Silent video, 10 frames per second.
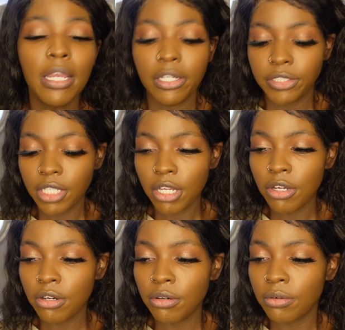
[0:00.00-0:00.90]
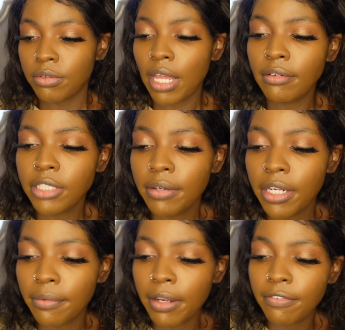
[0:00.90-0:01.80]
So that was already
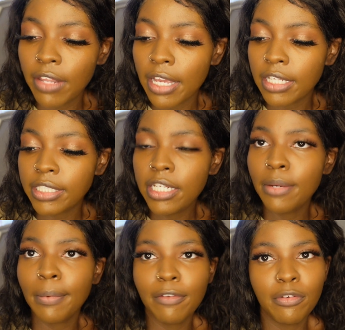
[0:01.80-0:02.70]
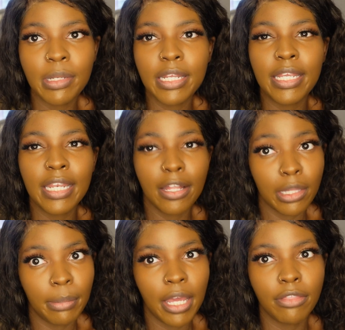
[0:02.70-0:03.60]
a red flag, because he didn't wait for me to get out
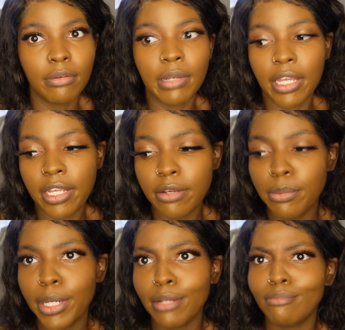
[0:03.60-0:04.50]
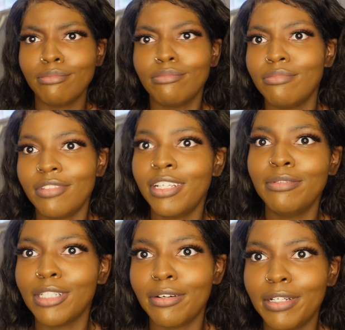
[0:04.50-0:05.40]
the bathroom. Like, he
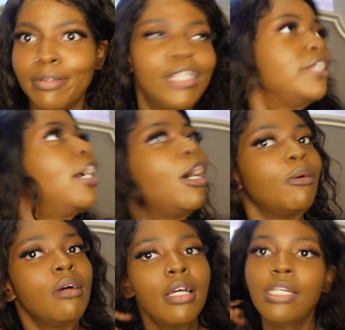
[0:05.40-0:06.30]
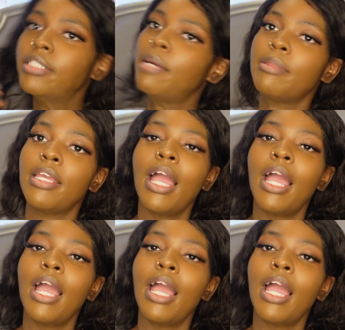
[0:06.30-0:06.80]
was already ready to go, type of thing.